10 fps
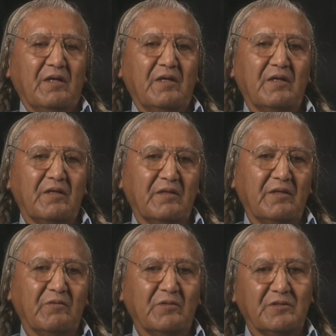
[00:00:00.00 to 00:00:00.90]
Uh,
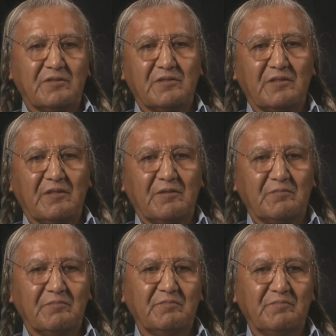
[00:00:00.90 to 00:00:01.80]
there was
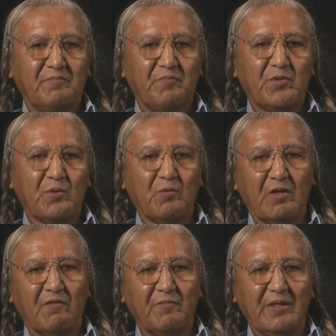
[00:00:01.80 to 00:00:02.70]
um,
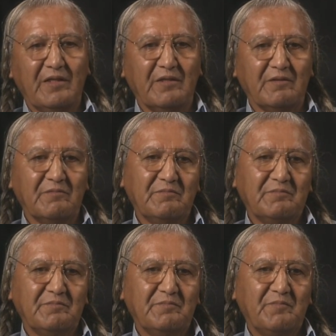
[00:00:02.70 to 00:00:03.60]
12 million
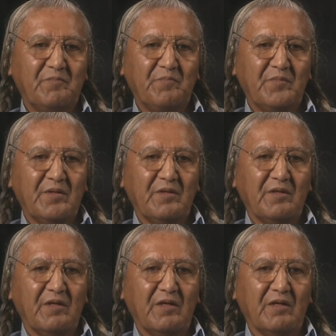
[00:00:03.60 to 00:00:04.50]

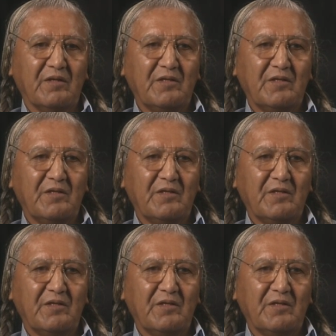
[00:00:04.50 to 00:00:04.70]
uh,